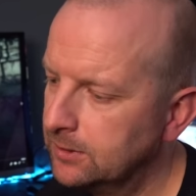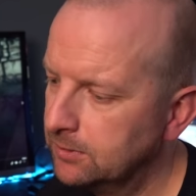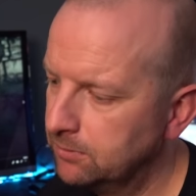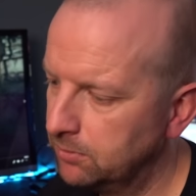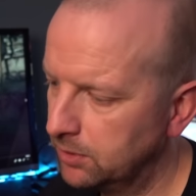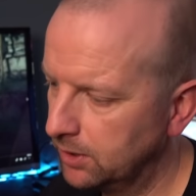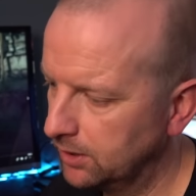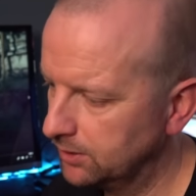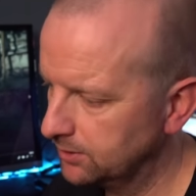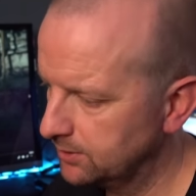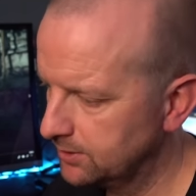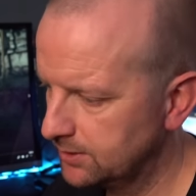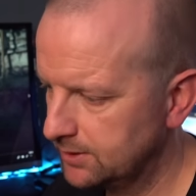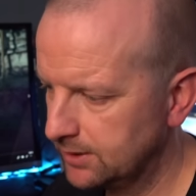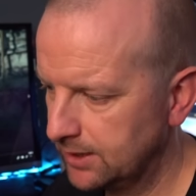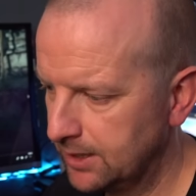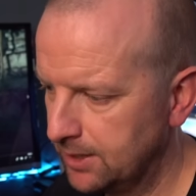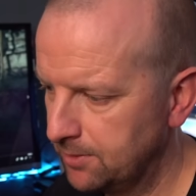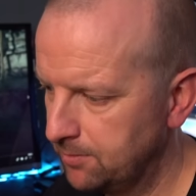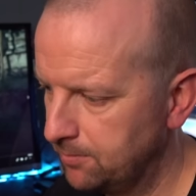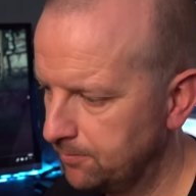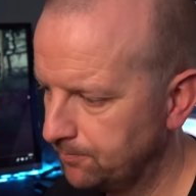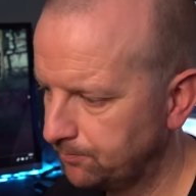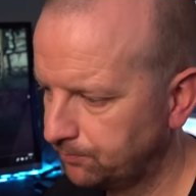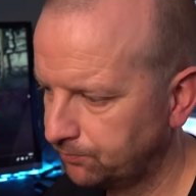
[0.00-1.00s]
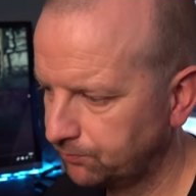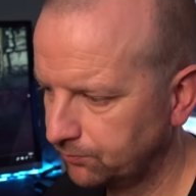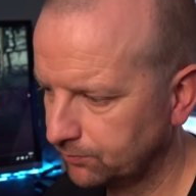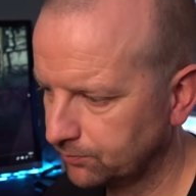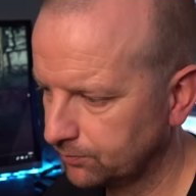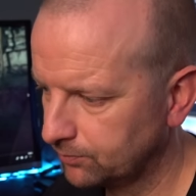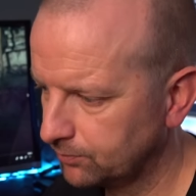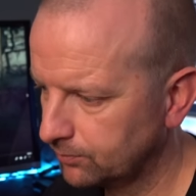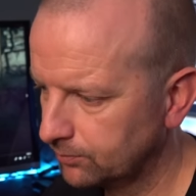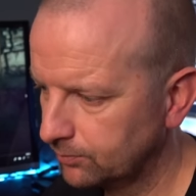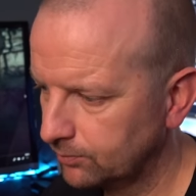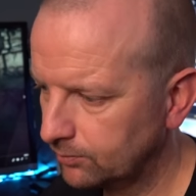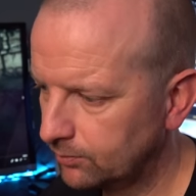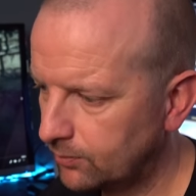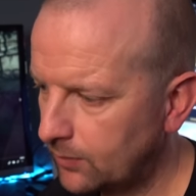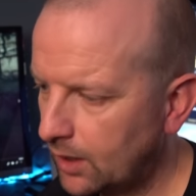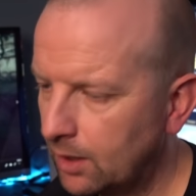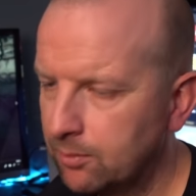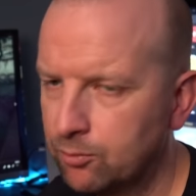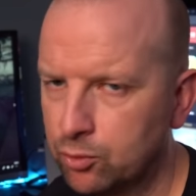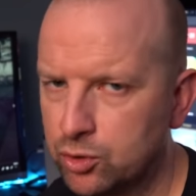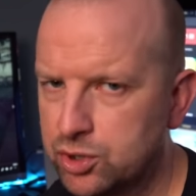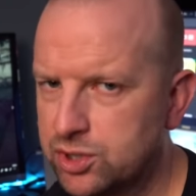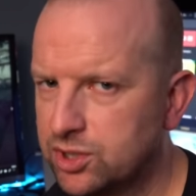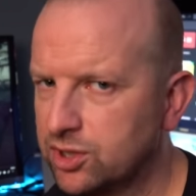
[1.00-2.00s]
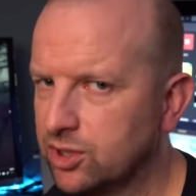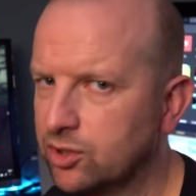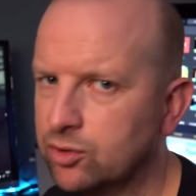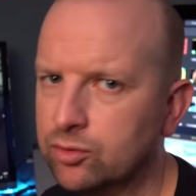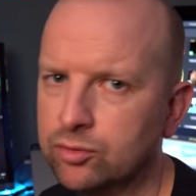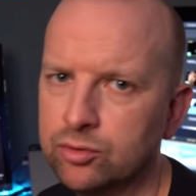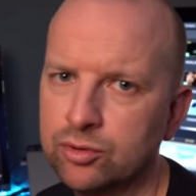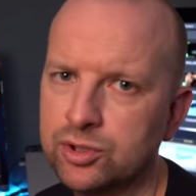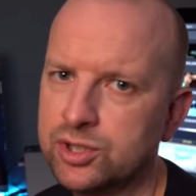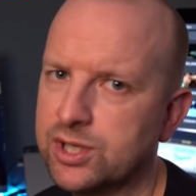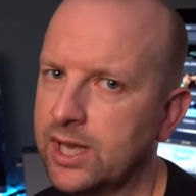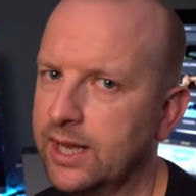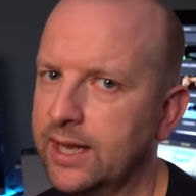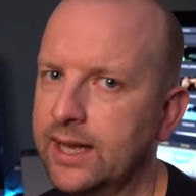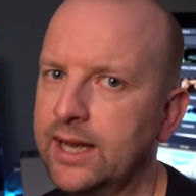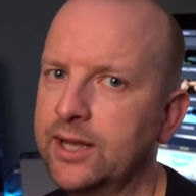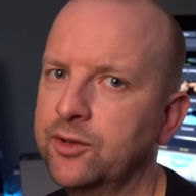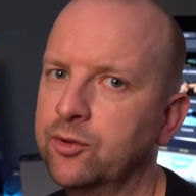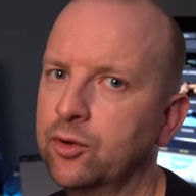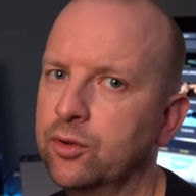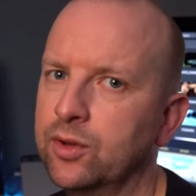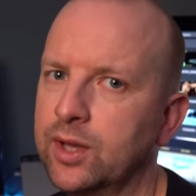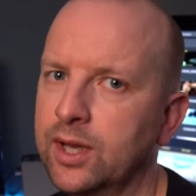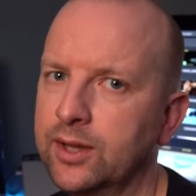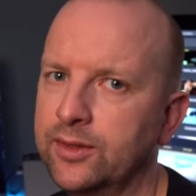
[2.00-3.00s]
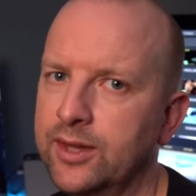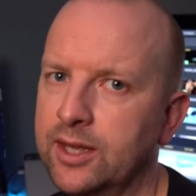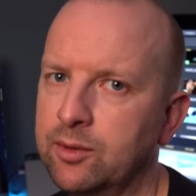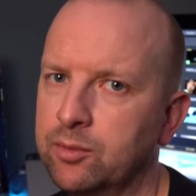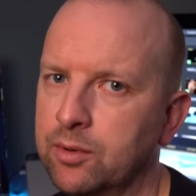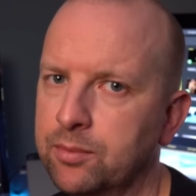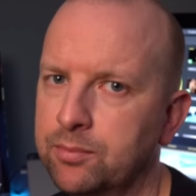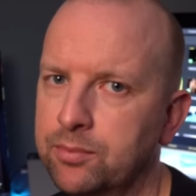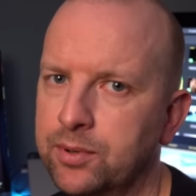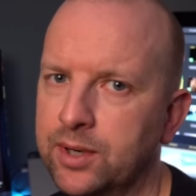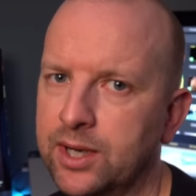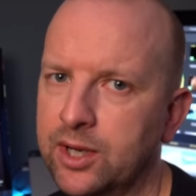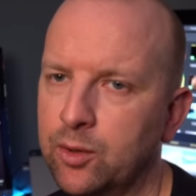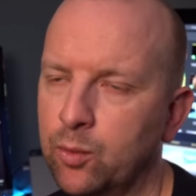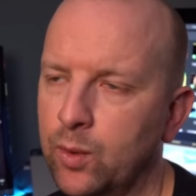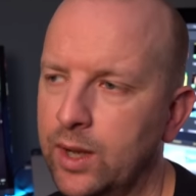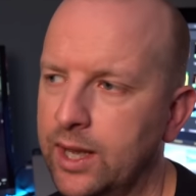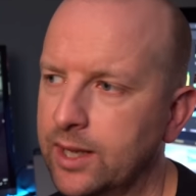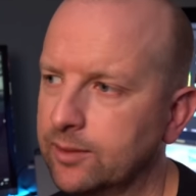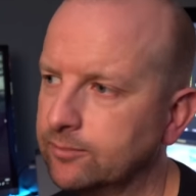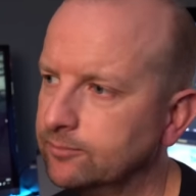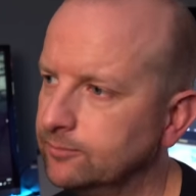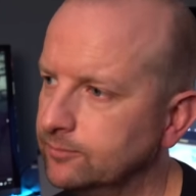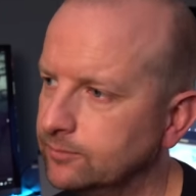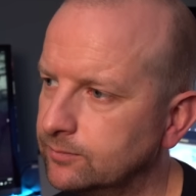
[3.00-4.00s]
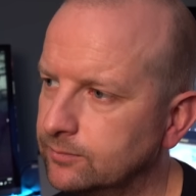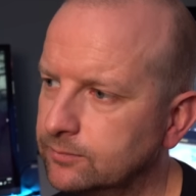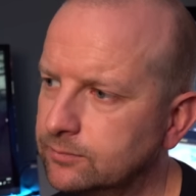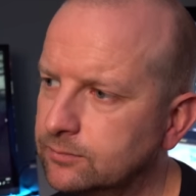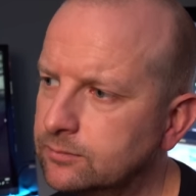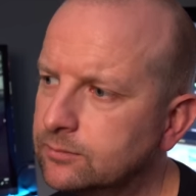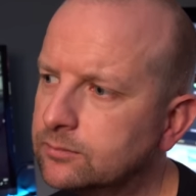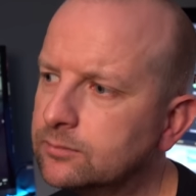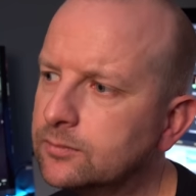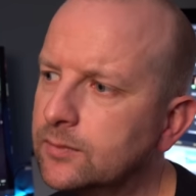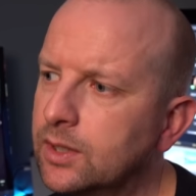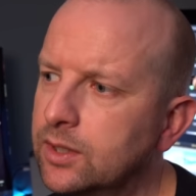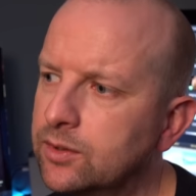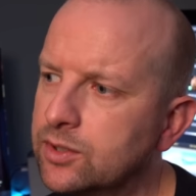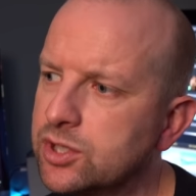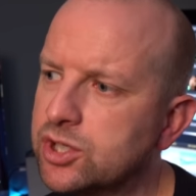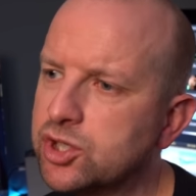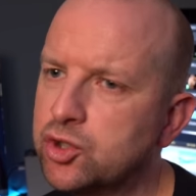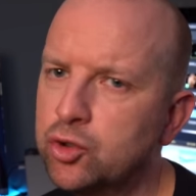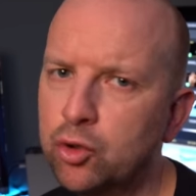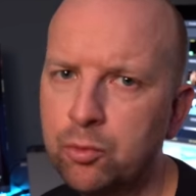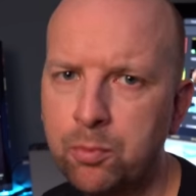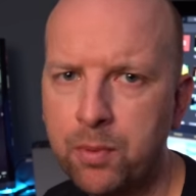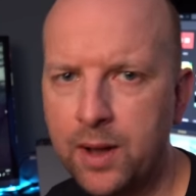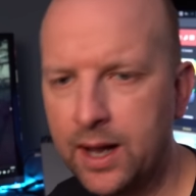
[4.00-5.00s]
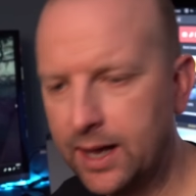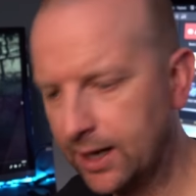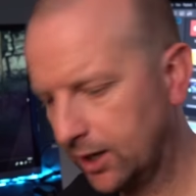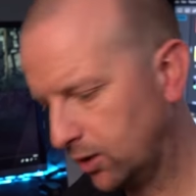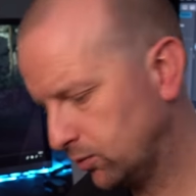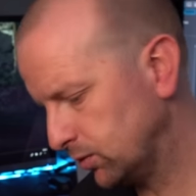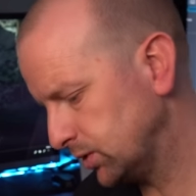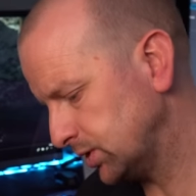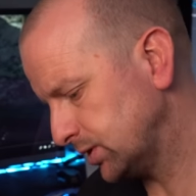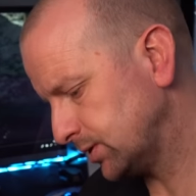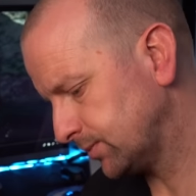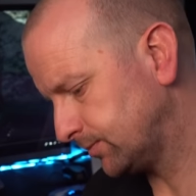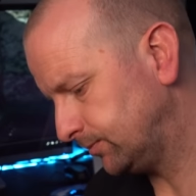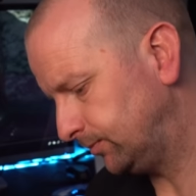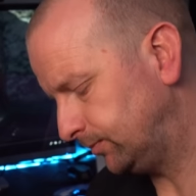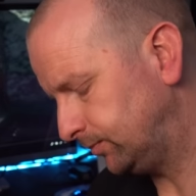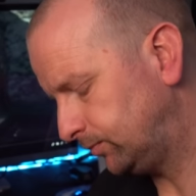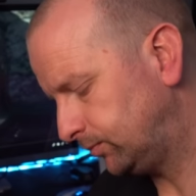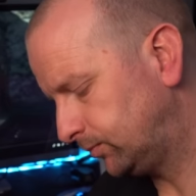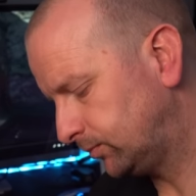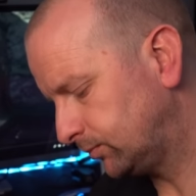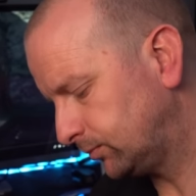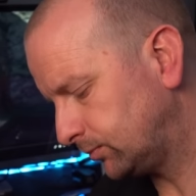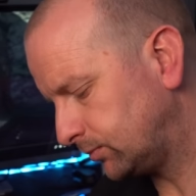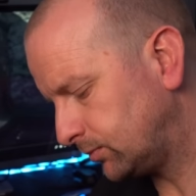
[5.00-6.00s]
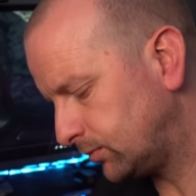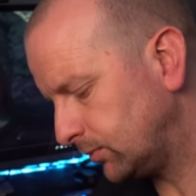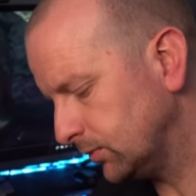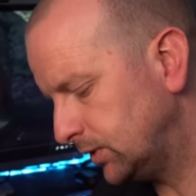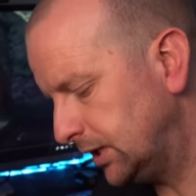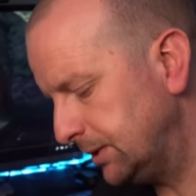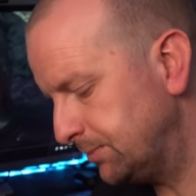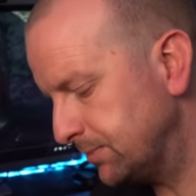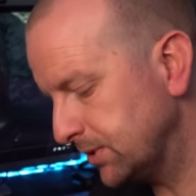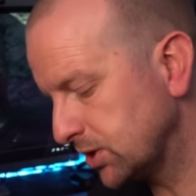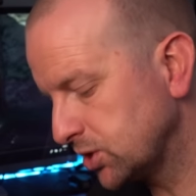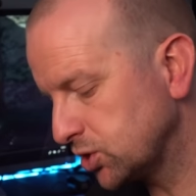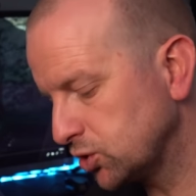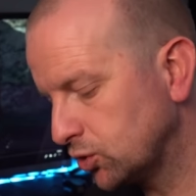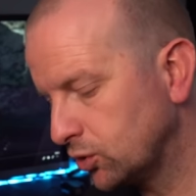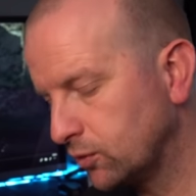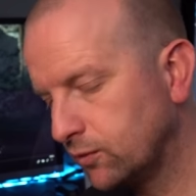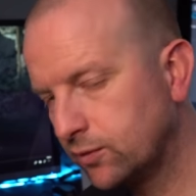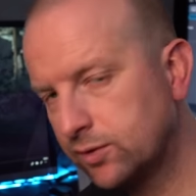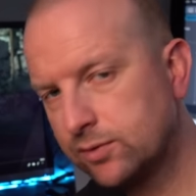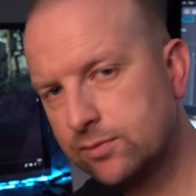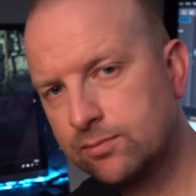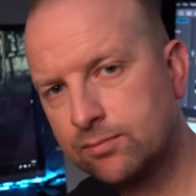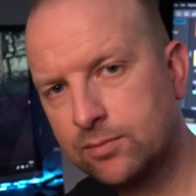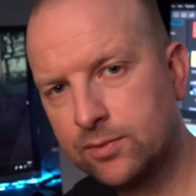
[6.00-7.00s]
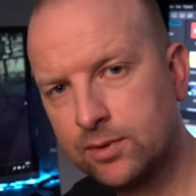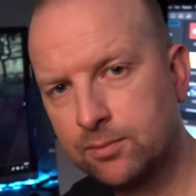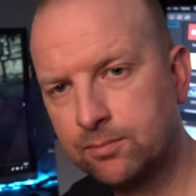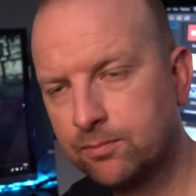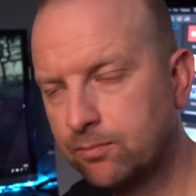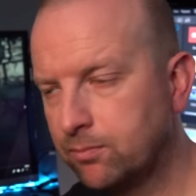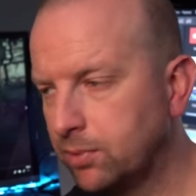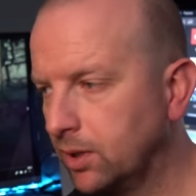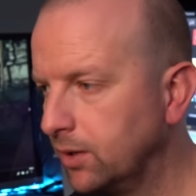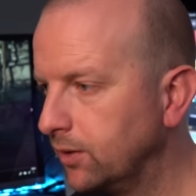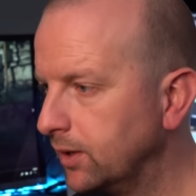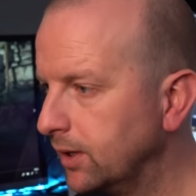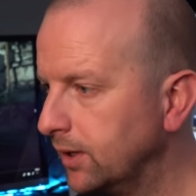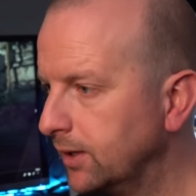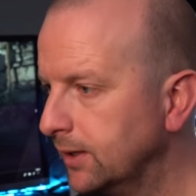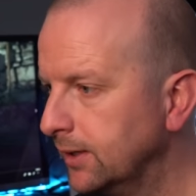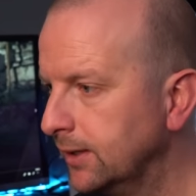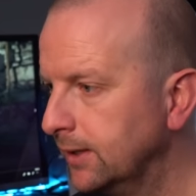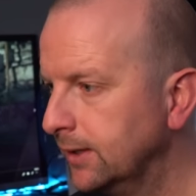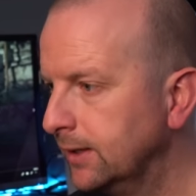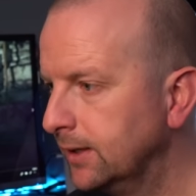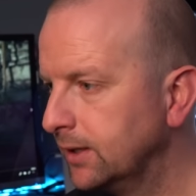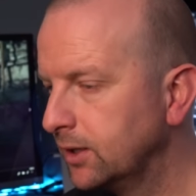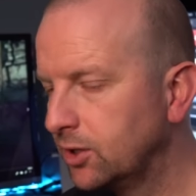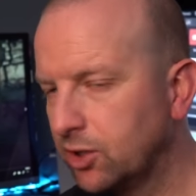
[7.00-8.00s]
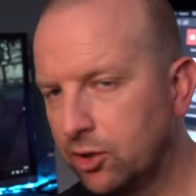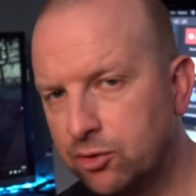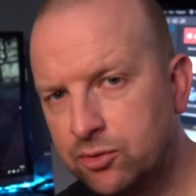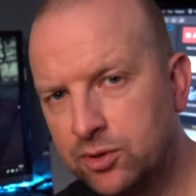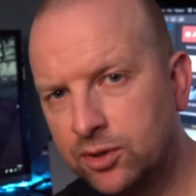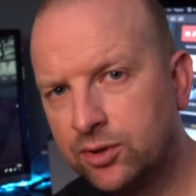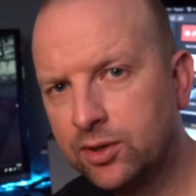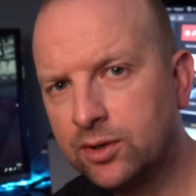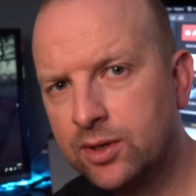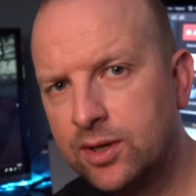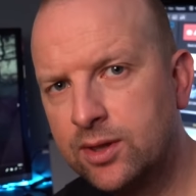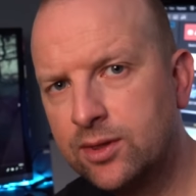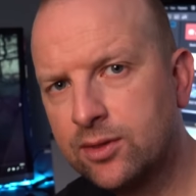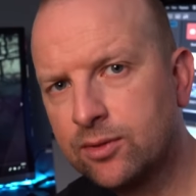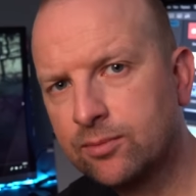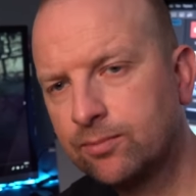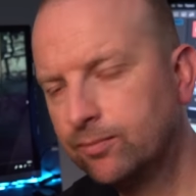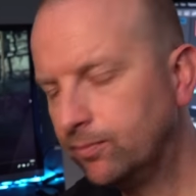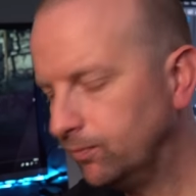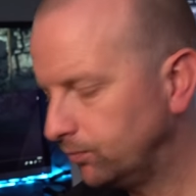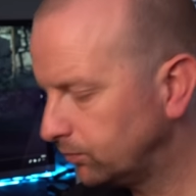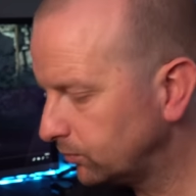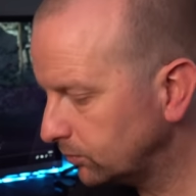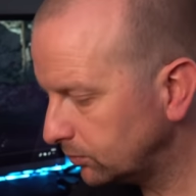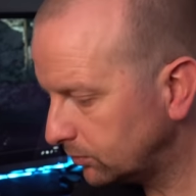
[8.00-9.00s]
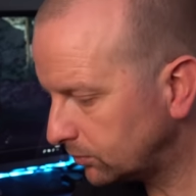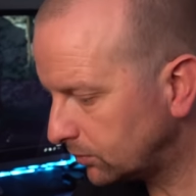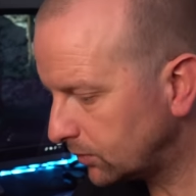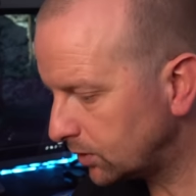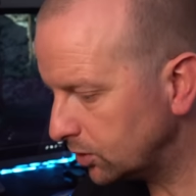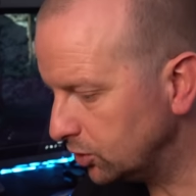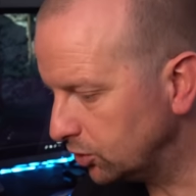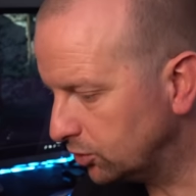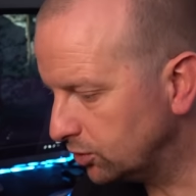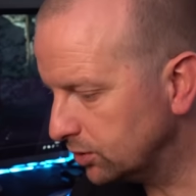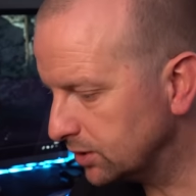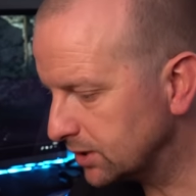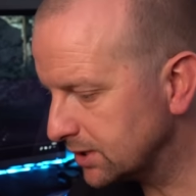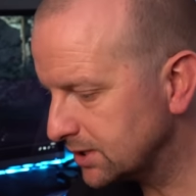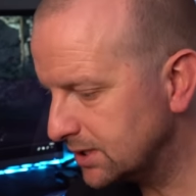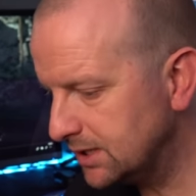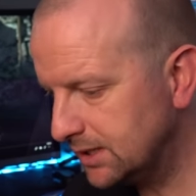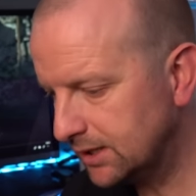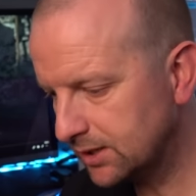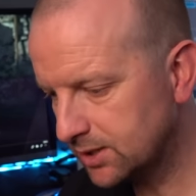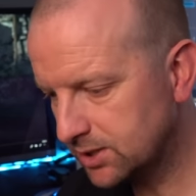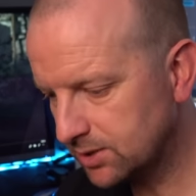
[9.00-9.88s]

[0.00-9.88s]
But um, most of the clothes that I had on that day were pretty wet. The snowpack was deep and soft, but the ground underneath you couldn't see it, and